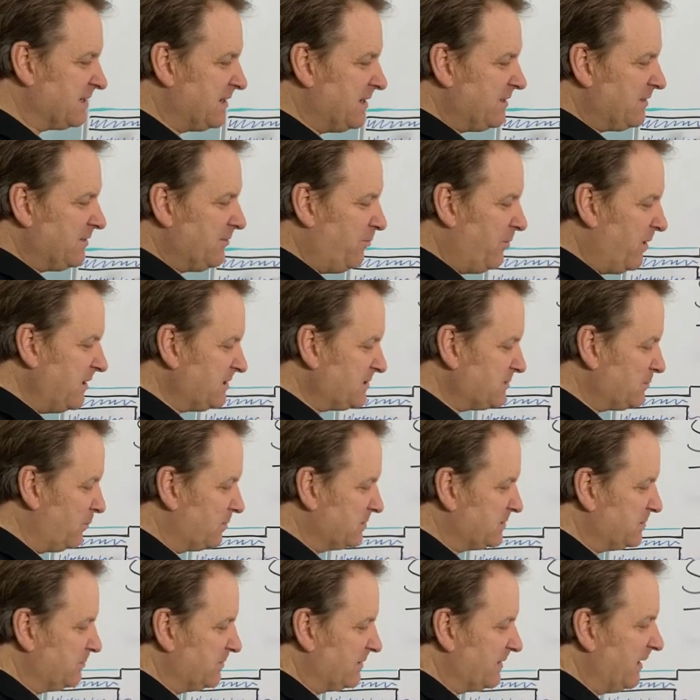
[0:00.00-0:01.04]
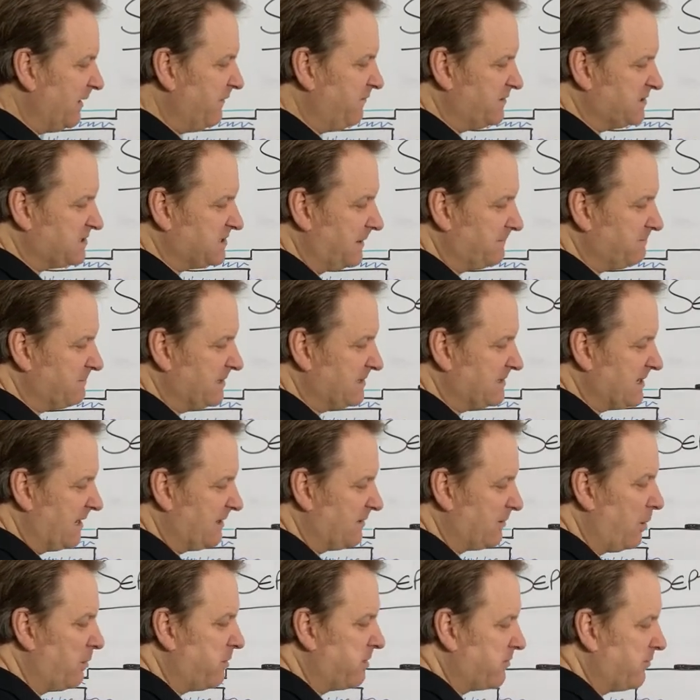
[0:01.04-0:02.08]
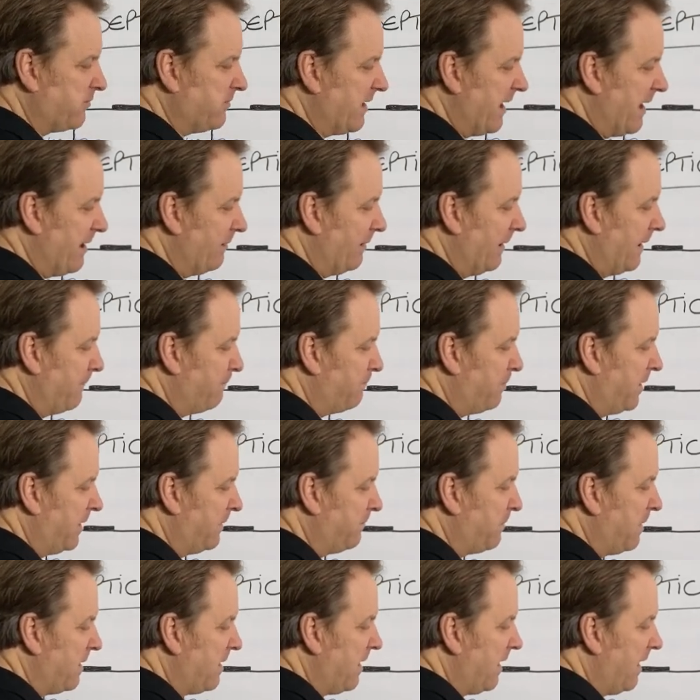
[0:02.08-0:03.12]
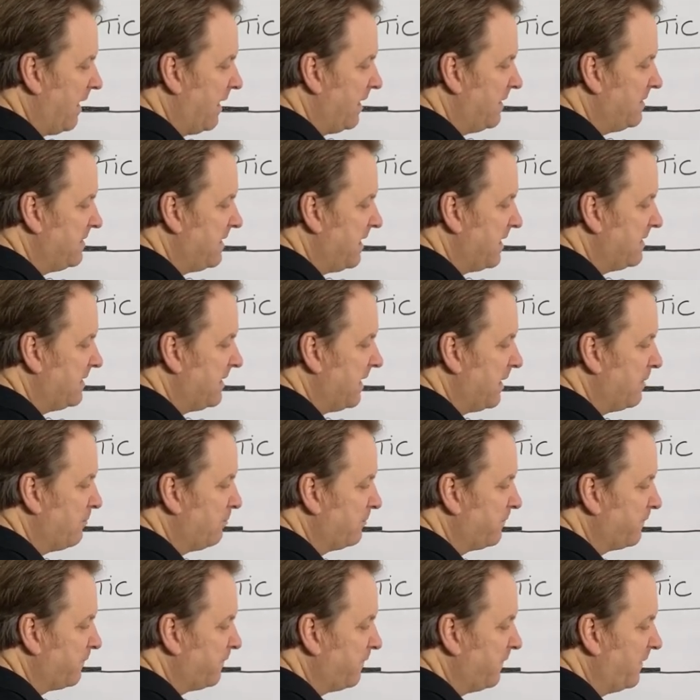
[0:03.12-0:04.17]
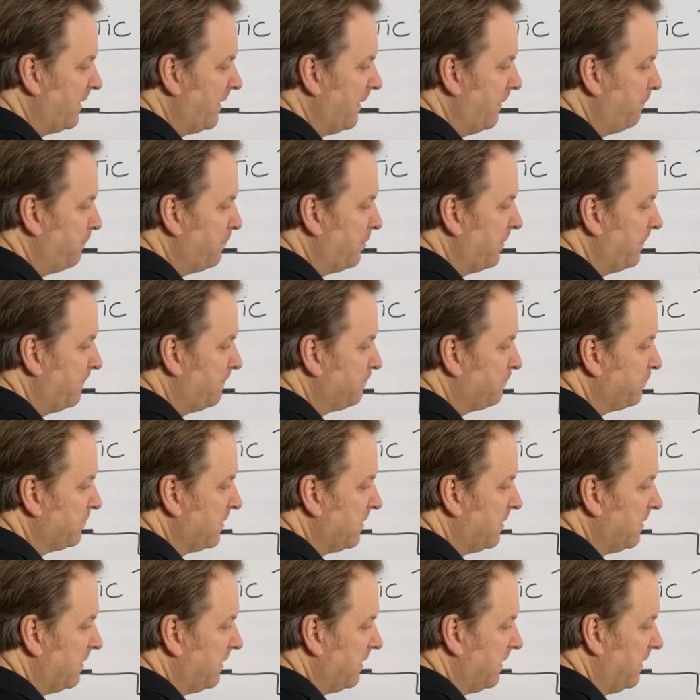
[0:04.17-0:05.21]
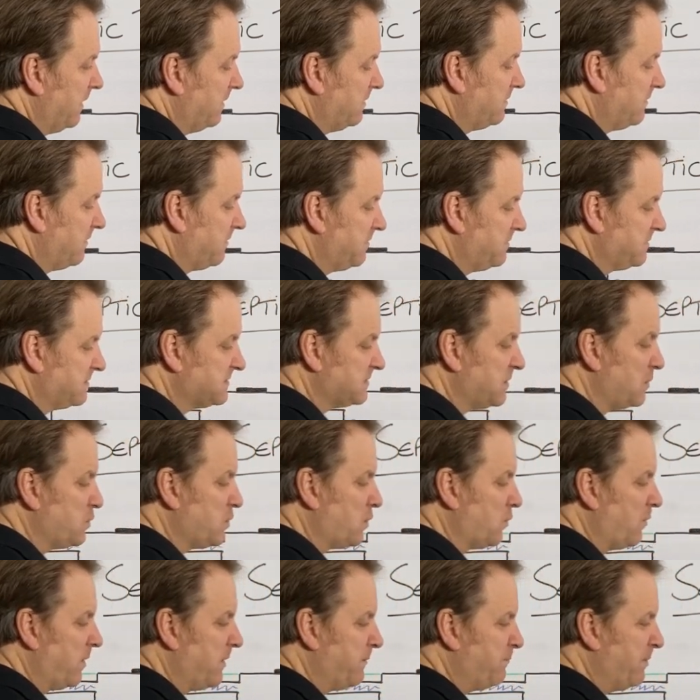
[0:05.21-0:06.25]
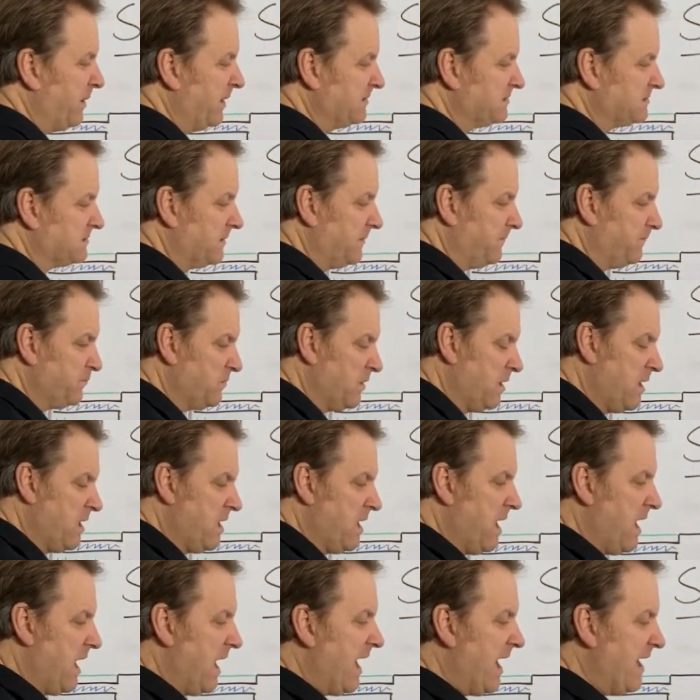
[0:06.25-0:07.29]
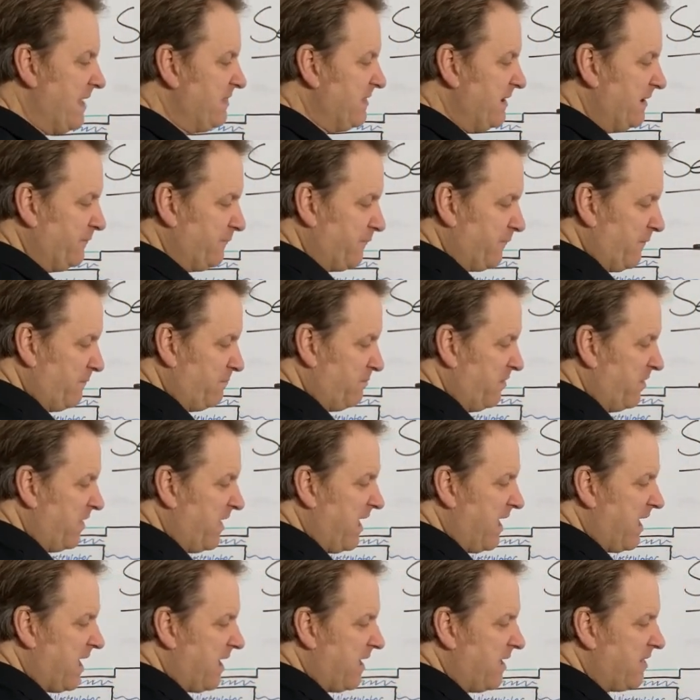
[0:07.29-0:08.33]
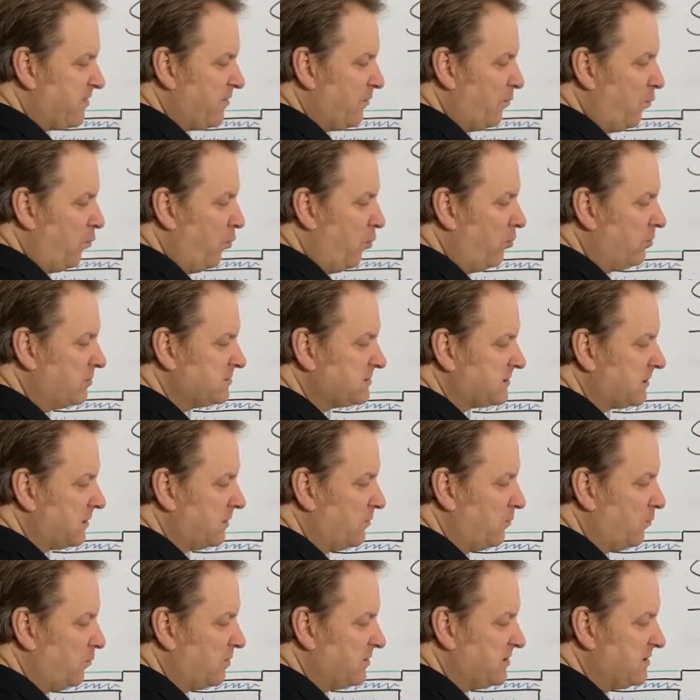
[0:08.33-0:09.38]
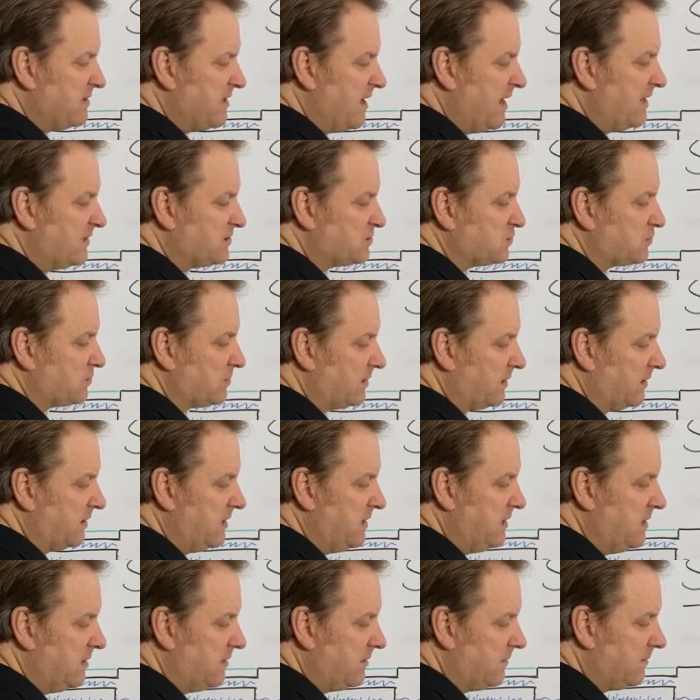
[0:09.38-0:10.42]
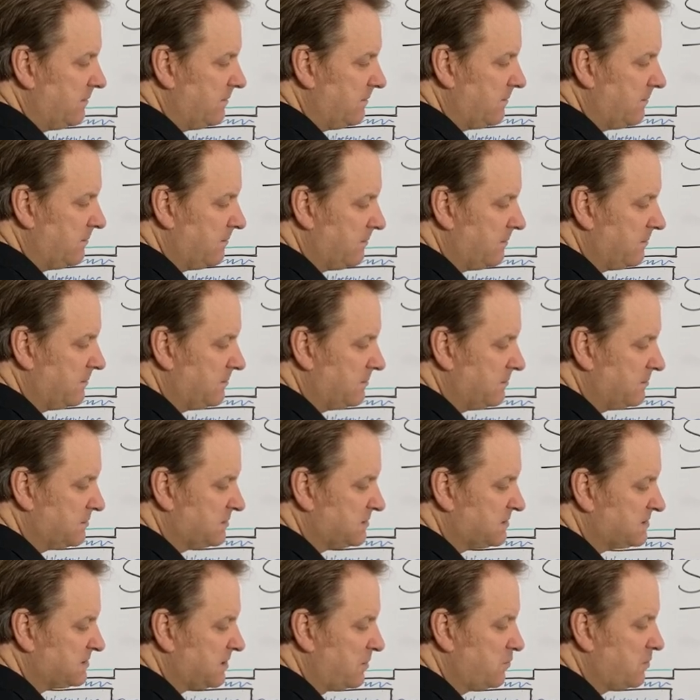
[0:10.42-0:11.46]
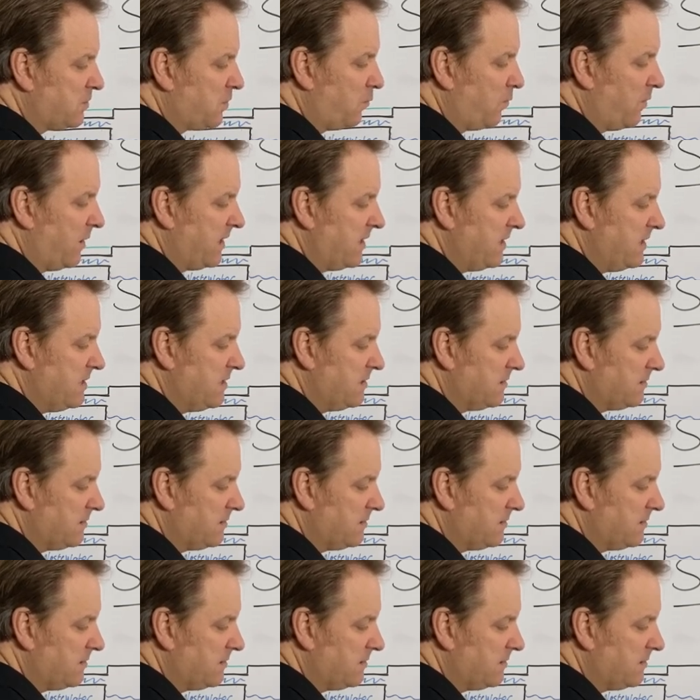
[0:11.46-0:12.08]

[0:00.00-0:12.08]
the wastewater would leave the septic tank, go through the outlet pipe, and then it would fill up in the soakaway pit. And then from there, the water would naturally soak away